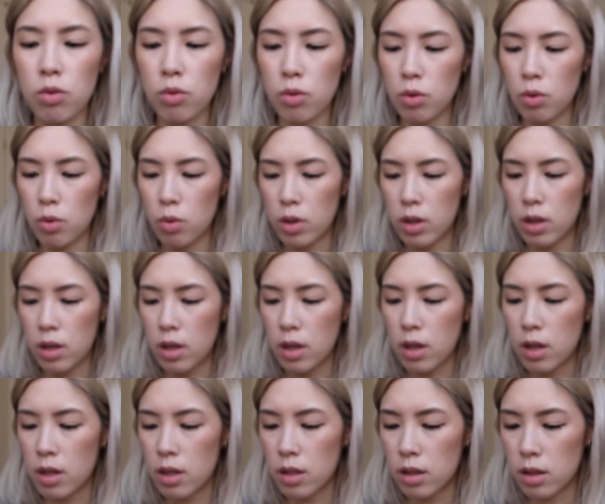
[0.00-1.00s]
through
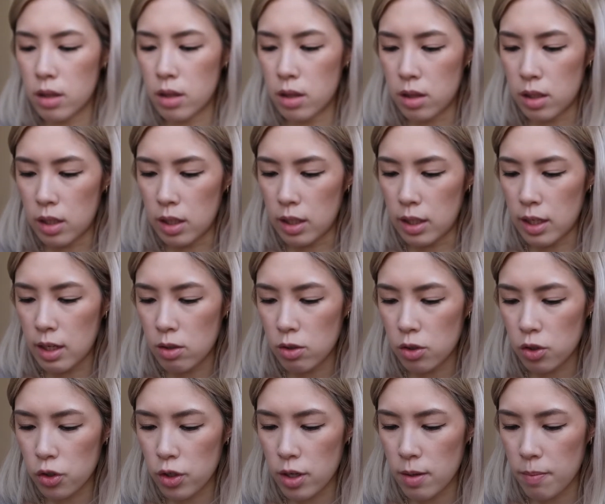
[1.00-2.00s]
the nail
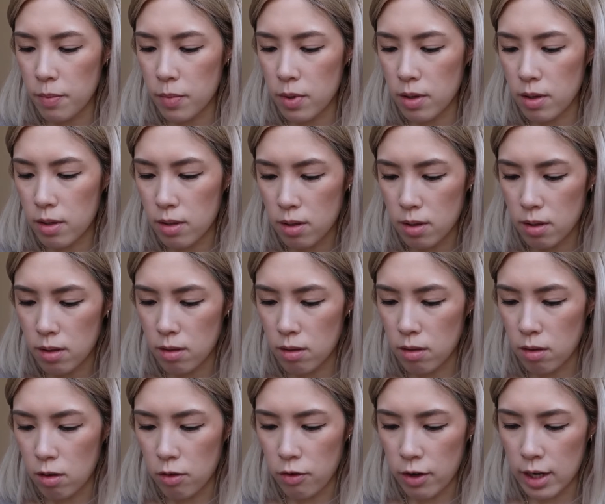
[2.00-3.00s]
strip
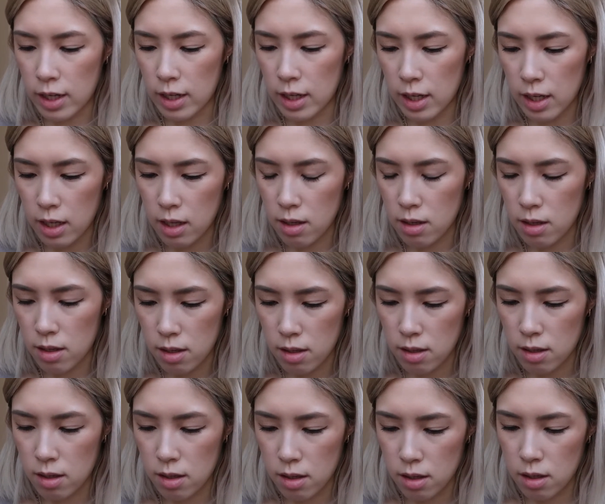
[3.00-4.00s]
already.
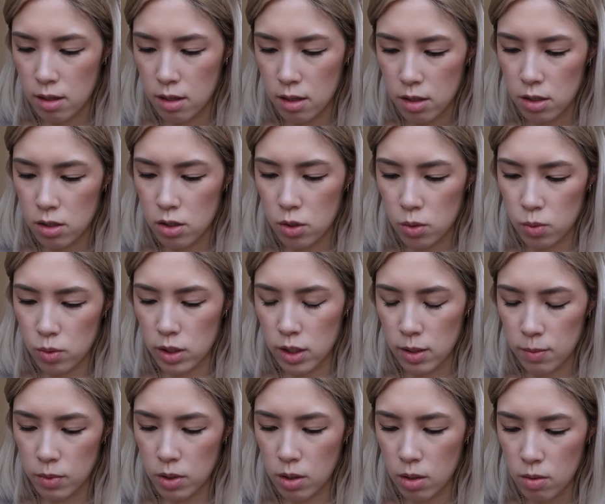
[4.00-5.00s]
So just want to
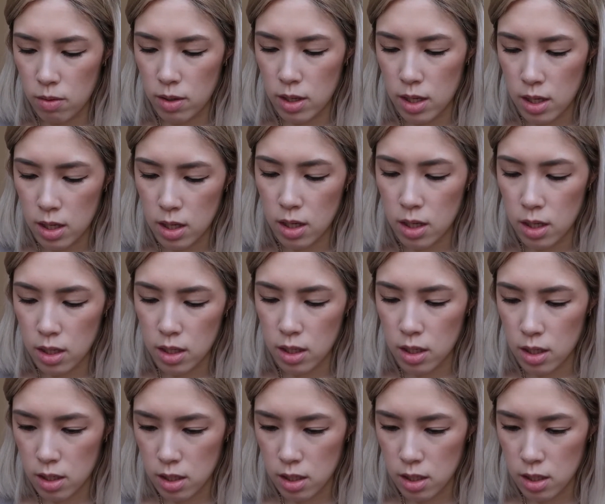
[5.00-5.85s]
keep going.